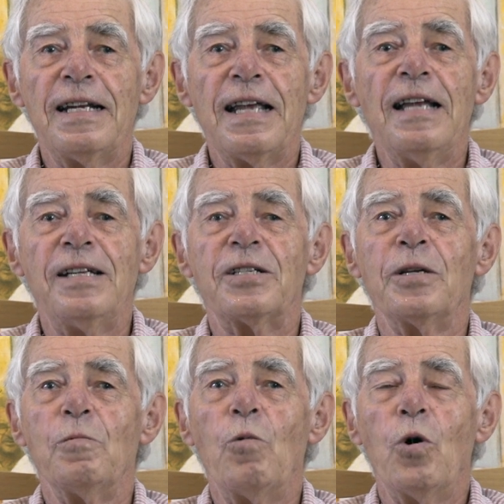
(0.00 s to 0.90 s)
the
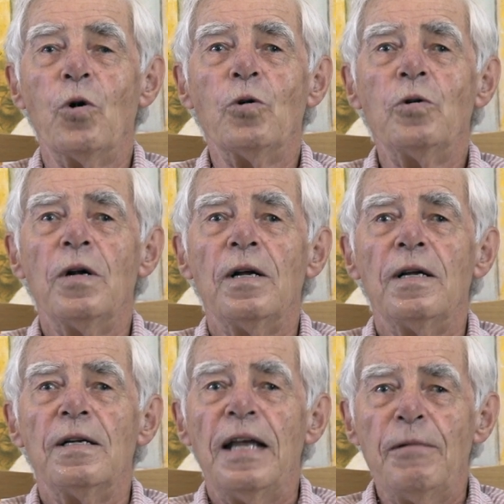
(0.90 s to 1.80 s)
eastern wall.
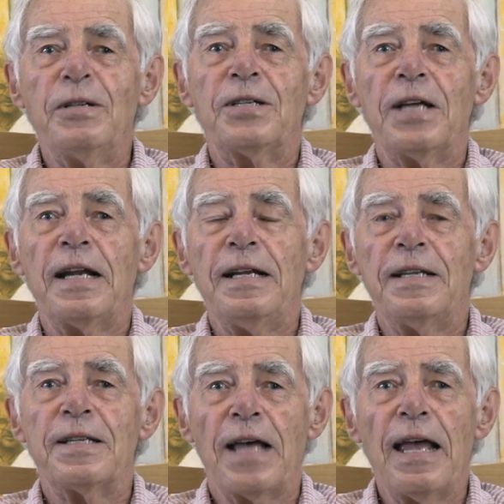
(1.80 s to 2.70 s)
He was
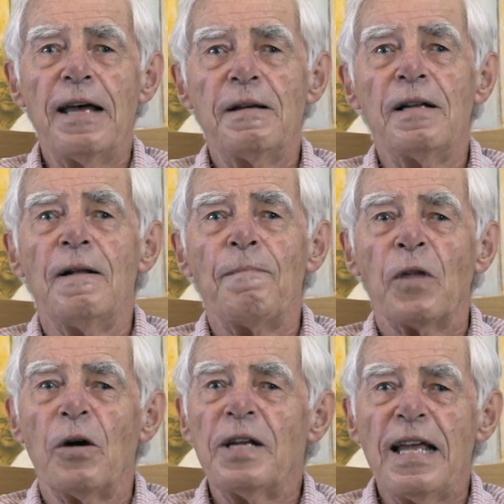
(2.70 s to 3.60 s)
sitting there.
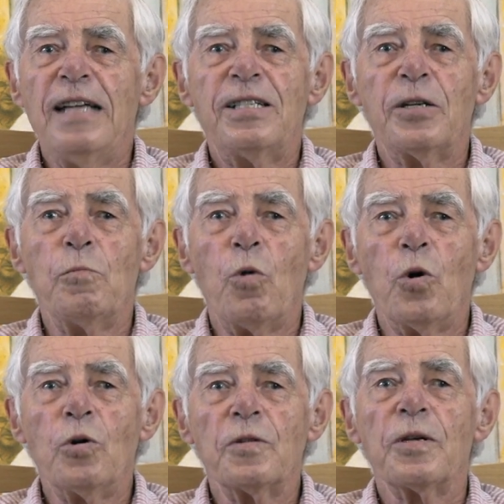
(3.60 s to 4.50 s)
On the eastern
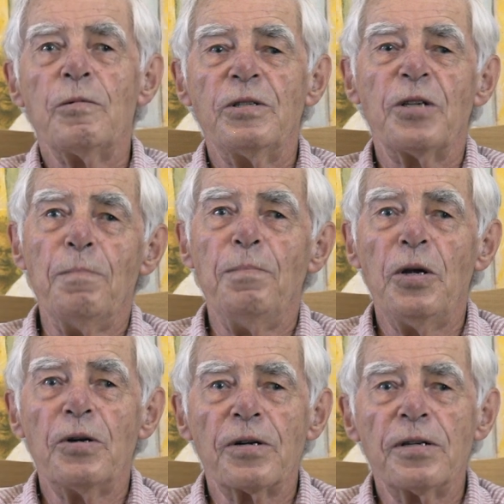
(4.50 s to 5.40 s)
wall, there was a
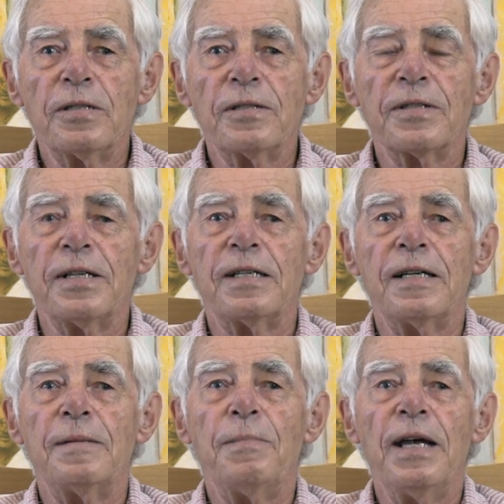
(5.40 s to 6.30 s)
mural that
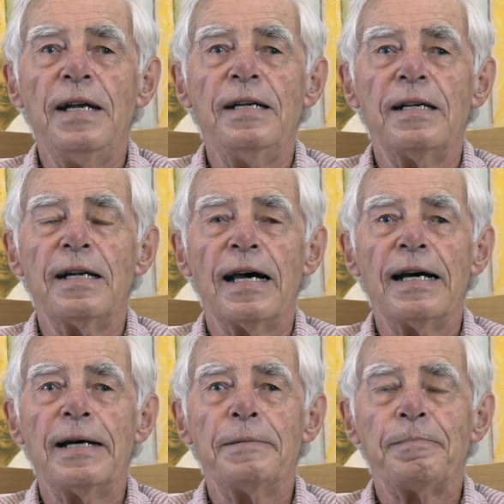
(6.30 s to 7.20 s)
had been
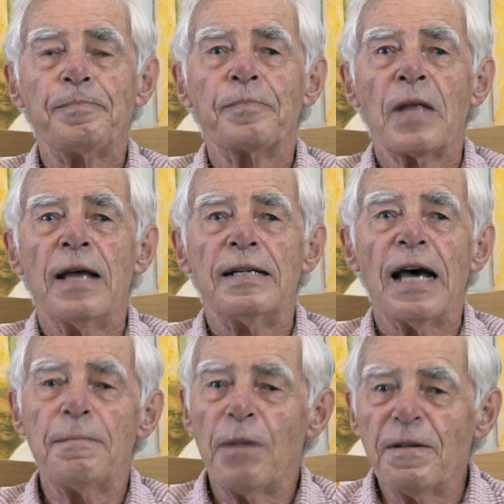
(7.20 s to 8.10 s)
uh,
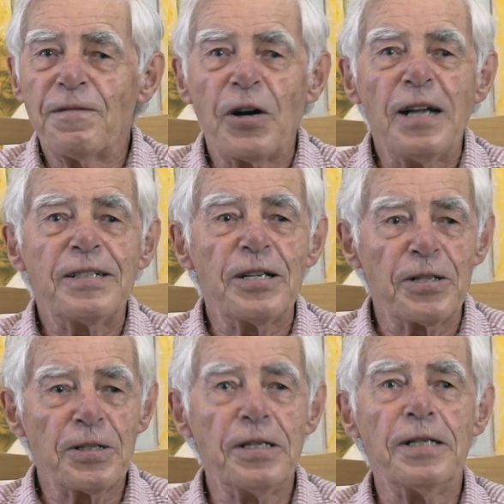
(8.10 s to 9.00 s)
done by
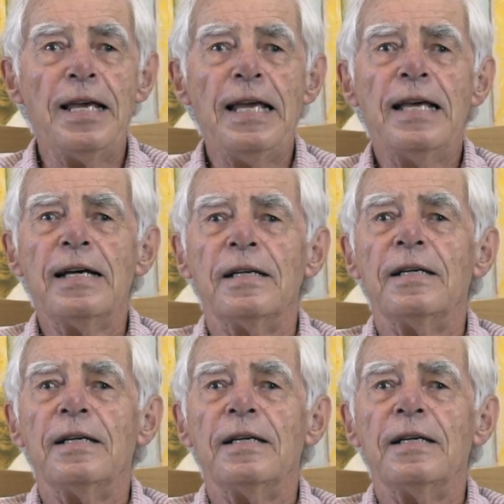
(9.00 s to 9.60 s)
Francis Lee,